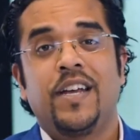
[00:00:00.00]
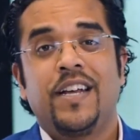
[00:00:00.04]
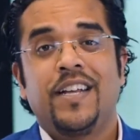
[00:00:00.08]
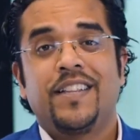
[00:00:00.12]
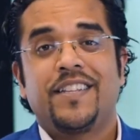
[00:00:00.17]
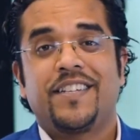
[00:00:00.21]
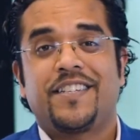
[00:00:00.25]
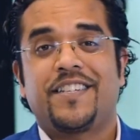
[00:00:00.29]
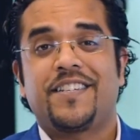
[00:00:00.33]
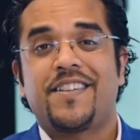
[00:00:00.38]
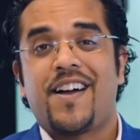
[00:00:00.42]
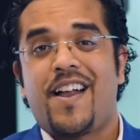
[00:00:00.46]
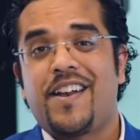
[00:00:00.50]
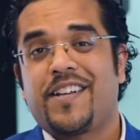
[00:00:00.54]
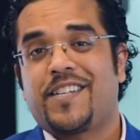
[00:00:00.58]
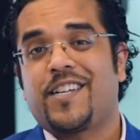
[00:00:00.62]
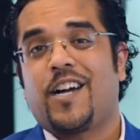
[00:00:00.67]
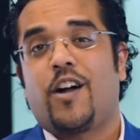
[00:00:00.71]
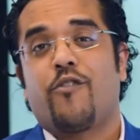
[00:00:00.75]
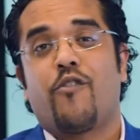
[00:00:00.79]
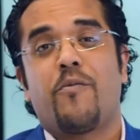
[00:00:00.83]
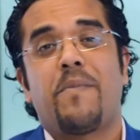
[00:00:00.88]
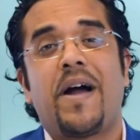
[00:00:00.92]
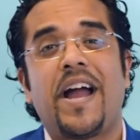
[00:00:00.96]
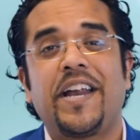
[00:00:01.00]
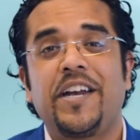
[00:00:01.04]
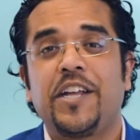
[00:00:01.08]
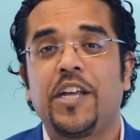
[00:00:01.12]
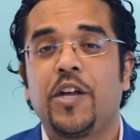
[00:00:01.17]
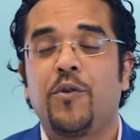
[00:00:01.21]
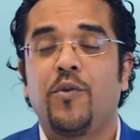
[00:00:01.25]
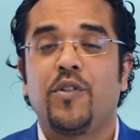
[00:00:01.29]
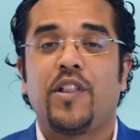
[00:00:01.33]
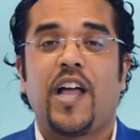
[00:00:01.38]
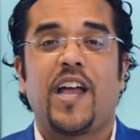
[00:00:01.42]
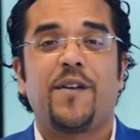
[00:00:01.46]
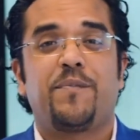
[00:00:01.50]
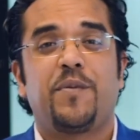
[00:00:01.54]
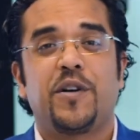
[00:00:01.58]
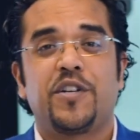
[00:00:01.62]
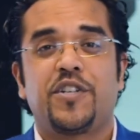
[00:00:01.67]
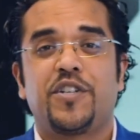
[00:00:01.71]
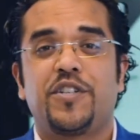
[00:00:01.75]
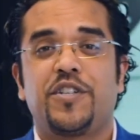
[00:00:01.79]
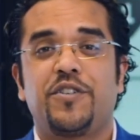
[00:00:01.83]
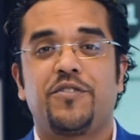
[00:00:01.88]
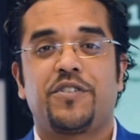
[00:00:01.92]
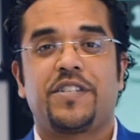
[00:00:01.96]
This is Onyx Singhal reminding you when life
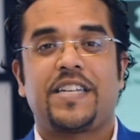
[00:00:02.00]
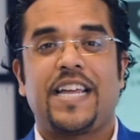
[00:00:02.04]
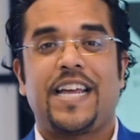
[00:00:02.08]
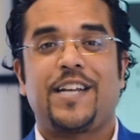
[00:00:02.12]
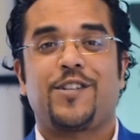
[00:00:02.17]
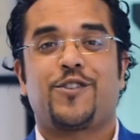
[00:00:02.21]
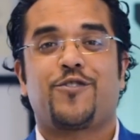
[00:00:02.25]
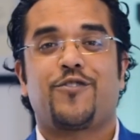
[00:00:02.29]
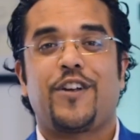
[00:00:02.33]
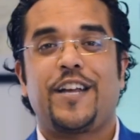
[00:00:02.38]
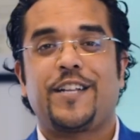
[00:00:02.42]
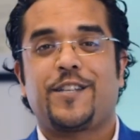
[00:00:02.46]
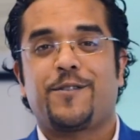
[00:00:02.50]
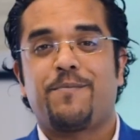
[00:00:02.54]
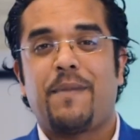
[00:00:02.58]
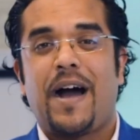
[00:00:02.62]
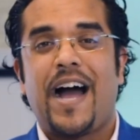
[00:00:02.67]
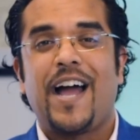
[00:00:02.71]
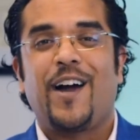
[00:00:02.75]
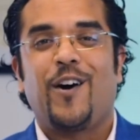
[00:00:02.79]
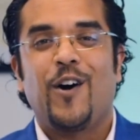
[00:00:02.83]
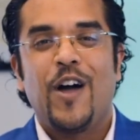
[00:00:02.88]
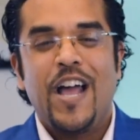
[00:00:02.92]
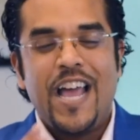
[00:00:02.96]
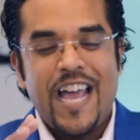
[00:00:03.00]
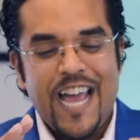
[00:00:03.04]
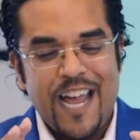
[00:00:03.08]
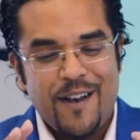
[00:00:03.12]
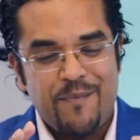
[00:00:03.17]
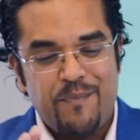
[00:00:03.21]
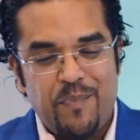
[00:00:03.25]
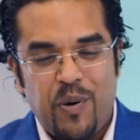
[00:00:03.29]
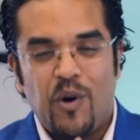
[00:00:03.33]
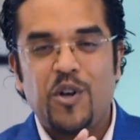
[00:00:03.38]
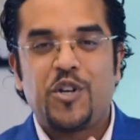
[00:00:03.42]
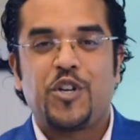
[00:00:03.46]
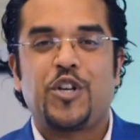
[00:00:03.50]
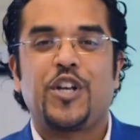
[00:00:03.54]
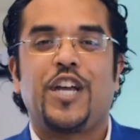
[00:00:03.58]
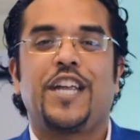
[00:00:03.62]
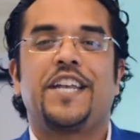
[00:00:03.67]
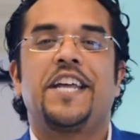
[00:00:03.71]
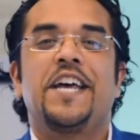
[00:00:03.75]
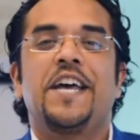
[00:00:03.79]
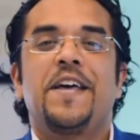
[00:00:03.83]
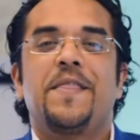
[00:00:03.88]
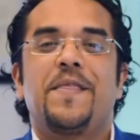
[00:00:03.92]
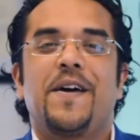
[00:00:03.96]
pushes you, stand straight, smile, and push
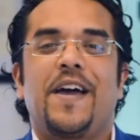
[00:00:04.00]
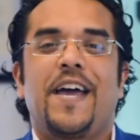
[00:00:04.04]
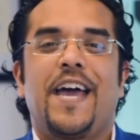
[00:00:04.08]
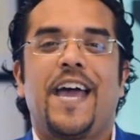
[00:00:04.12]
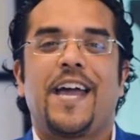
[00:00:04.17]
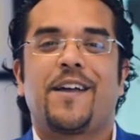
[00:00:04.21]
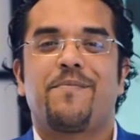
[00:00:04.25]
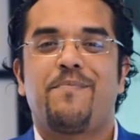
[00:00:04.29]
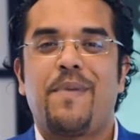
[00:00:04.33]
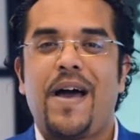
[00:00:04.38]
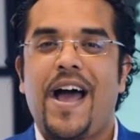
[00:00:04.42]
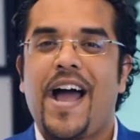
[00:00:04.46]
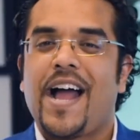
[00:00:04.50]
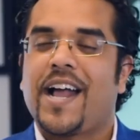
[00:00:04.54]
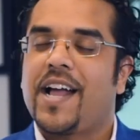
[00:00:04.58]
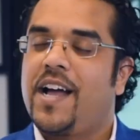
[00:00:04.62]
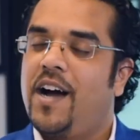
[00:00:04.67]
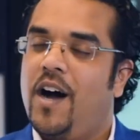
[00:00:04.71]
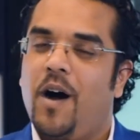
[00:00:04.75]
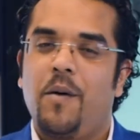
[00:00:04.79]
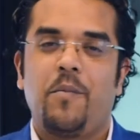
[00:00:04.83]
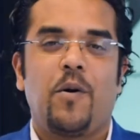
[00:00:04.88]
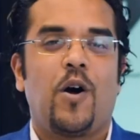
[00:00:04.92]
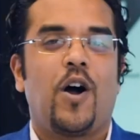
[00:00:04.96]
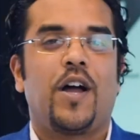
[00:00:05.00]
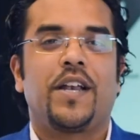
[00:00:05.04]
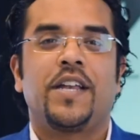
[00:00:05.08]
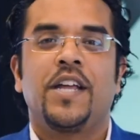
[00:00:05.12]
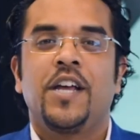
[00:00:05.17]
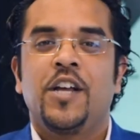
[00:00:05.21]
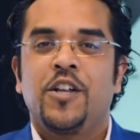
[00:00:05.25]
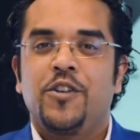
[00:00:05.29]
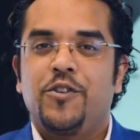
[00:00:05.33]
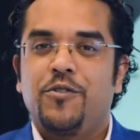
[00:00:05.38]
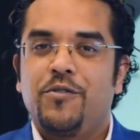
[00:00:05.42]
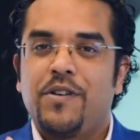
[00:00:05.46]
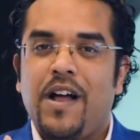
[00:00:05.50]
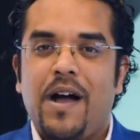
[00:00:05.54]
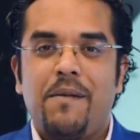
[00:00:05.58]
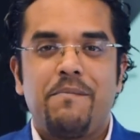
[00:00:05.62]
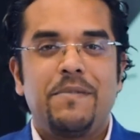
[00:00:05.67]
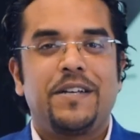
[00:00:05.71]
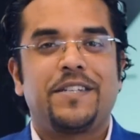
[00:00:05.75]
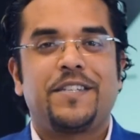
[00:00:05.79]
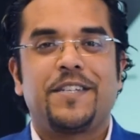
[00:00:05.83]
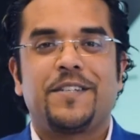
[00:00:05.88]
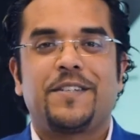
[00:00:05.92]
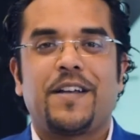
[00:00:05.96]
it the heck back. Come on. Do not
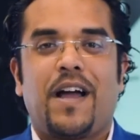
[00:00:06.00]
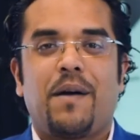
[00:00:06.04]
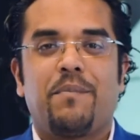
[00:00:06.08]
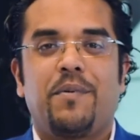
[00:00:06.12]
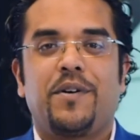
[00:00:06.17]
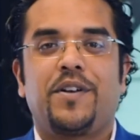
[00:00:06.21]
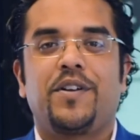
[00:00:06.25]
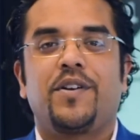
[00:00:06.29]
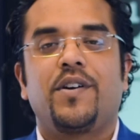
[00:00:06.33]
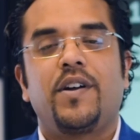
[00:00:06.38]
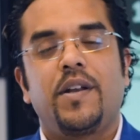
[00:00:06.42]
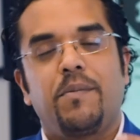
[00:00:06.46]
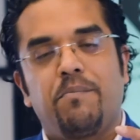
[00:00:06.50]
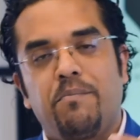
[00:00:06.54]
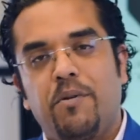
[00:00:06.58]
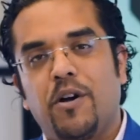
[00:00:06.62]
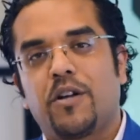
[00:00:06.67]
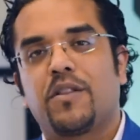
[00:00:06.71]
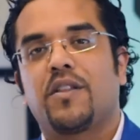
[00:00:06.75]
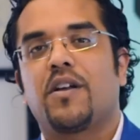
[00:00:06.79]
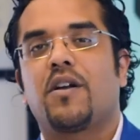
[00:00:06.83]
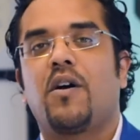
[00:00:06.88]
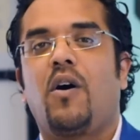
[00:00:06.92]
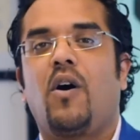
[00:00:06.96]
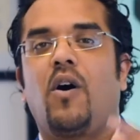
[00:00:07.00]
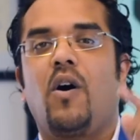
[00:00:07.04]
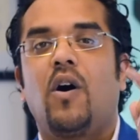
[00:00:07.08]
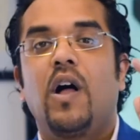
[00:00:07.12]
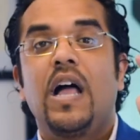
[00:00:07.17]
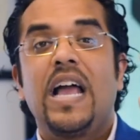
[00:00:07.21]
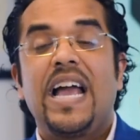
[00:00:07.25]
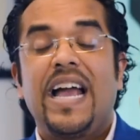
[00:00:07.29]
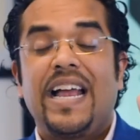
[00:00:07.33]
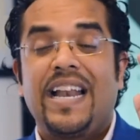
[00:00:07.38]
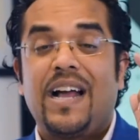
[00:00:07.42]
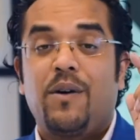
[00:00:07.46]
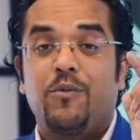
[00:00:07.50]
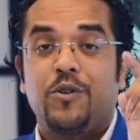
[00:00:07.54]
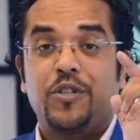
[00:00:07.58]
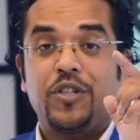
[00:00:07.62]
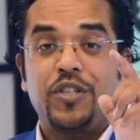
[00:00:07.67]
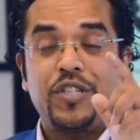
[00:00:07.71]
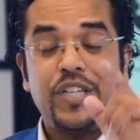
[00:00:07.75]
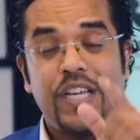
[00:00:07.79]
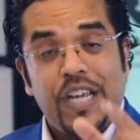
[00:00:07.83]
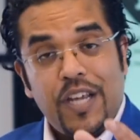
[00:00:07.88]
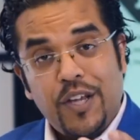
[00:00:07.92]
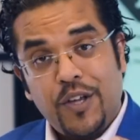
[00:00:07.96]
miss this opportunity. Book the call, and I will
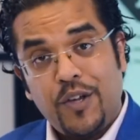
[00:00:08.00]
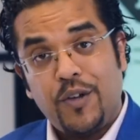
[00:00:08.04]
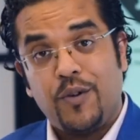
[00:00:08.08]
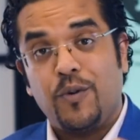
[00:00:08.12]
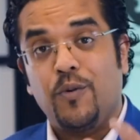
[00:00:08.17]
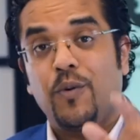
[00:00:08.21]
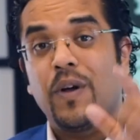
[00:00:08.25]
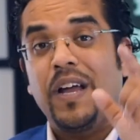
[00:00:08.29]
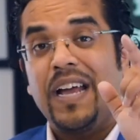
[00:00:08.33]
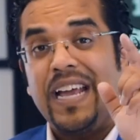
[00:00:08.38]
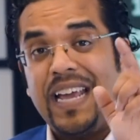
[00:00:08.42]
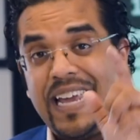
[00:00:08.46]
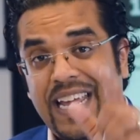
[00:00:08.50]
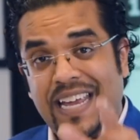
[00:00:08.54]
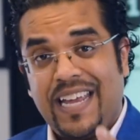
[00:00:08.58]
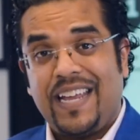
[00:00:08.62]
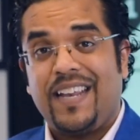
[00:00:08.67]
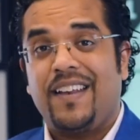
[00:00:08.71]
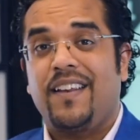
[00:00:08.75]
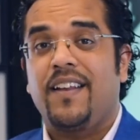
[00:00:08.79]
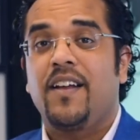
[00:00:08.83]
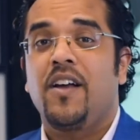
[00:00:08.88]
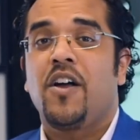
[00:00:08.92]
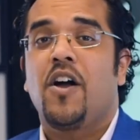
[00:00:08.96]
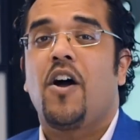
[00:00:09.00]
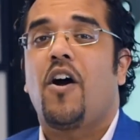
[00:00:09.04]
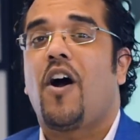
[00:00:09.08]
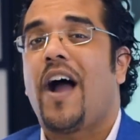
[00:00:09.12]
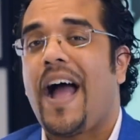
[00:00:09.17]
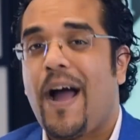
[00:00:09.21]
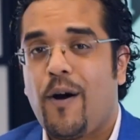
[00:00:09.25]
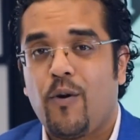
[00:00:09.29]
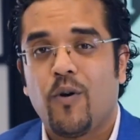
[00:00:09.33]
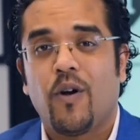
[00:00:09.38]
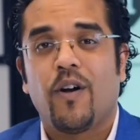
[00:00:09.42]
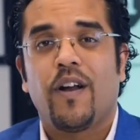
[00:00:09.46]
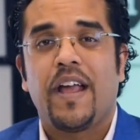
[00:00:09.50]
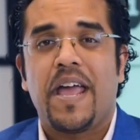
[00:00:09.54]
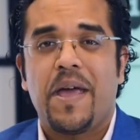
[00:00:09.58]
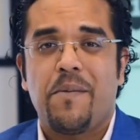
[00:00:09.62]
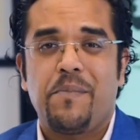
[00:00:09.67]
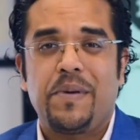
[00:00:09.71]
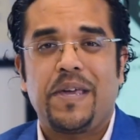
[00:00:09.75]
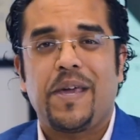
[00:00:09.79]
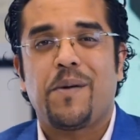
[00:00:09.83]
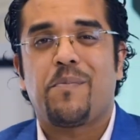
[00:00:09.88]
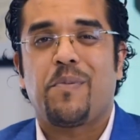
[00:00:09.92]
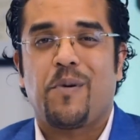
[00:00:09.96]
see you in our
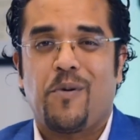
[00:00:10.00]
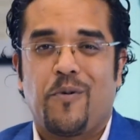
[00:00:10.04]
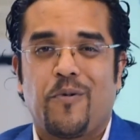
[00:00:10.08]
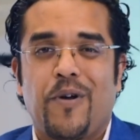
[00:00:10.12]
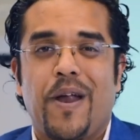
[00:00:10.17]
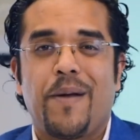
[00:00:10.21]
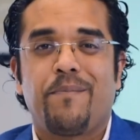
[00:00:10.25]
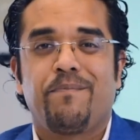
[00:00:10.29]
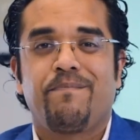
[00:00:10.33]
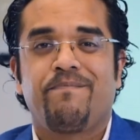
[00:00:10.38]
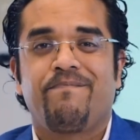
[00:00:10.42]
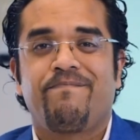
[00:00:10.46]
MBA program.